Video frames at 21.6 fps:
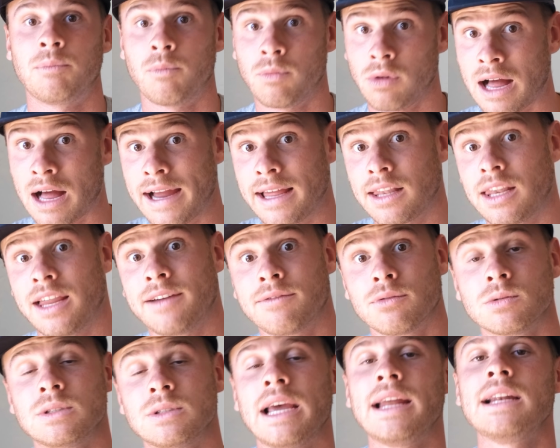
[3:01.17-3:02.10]
high level
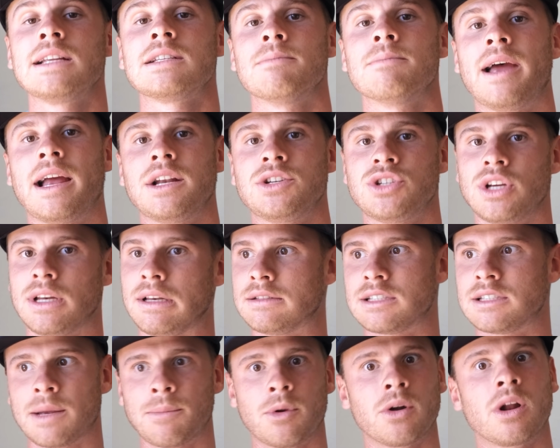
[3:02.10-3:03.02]
tennis match and
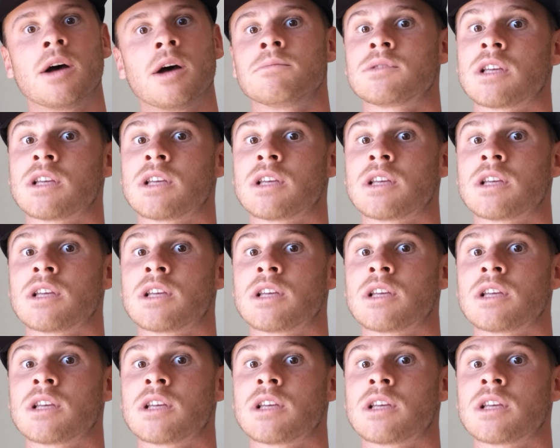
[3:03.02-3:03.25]
someone comes